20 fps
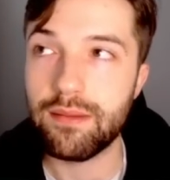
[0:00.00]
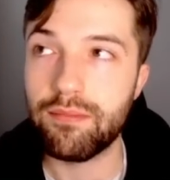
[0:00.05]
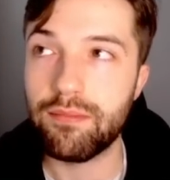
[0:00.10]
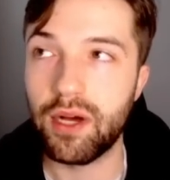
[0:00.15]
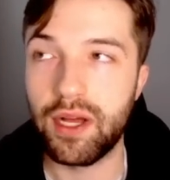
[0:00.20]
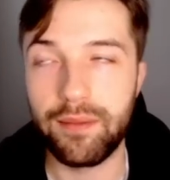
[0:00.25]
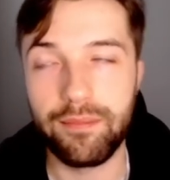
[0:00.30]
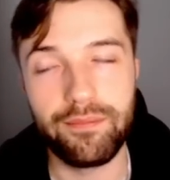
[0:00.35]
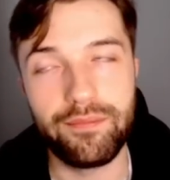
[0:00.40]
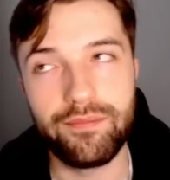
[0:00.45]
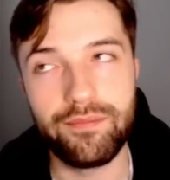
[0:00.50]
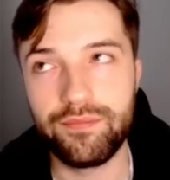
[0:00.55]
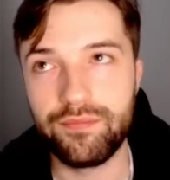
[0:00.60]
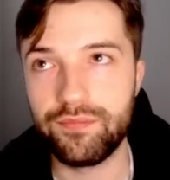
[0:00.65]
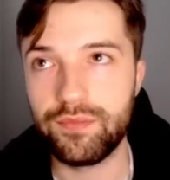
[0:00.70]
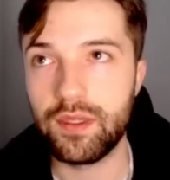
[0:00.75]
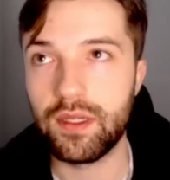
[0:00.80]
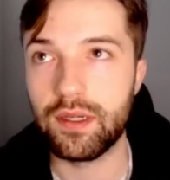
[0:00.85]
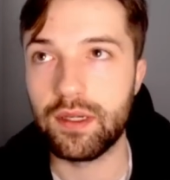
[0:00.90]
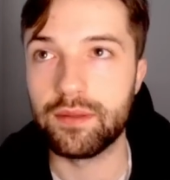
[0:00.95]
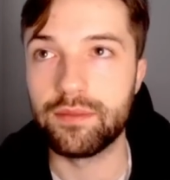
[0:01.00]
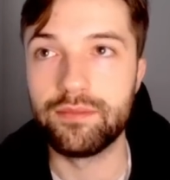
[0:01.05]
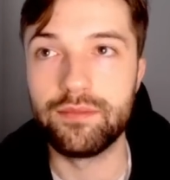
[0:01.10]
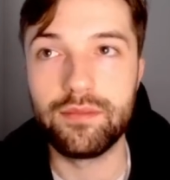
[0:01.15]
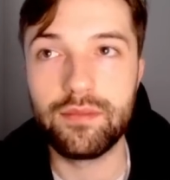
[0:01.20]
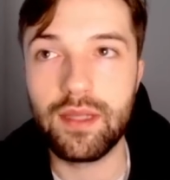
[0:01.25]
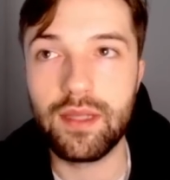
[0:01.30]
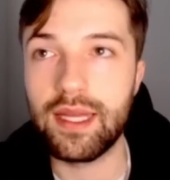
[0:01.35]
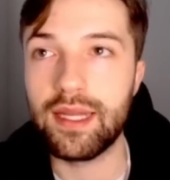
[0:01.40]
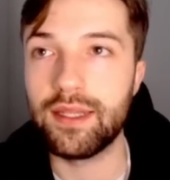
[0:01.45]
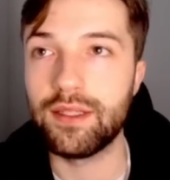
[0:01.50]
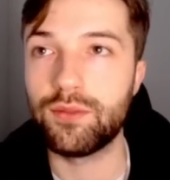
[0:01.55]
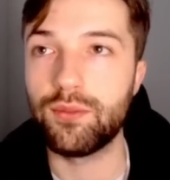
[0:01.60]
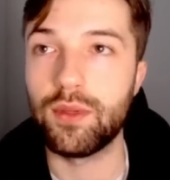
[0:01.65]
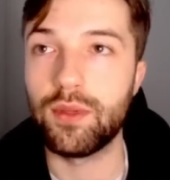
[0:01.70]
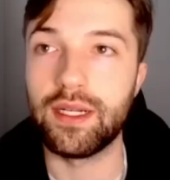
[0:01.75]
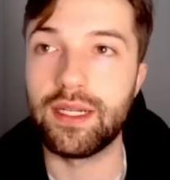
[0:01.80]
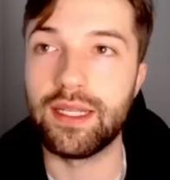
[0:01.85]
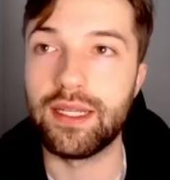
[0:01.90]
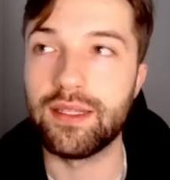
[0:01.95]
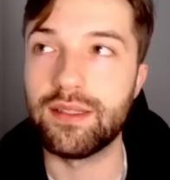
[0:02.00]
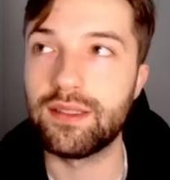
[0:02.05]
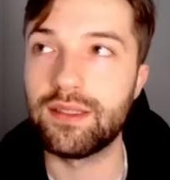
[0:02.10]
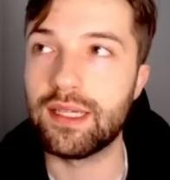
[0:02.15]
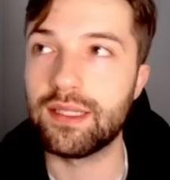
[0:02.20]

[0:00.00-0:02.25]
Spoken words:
but, you know, it is what it is.